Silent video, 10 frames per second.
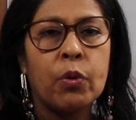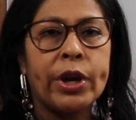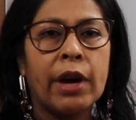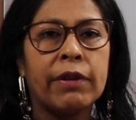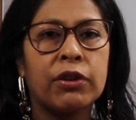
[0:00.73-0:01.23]

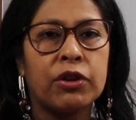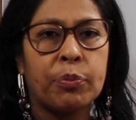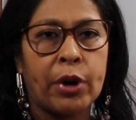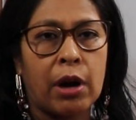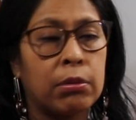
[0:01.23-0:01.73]
We have another
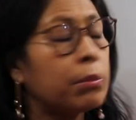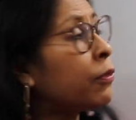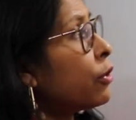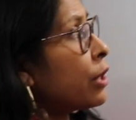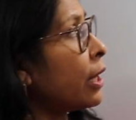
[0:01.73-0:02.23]
problem
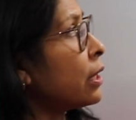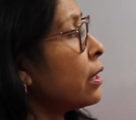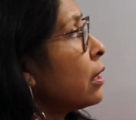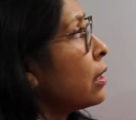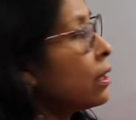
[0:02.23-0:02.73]
for the
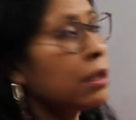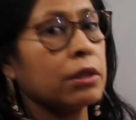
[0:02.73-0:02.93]
SAT.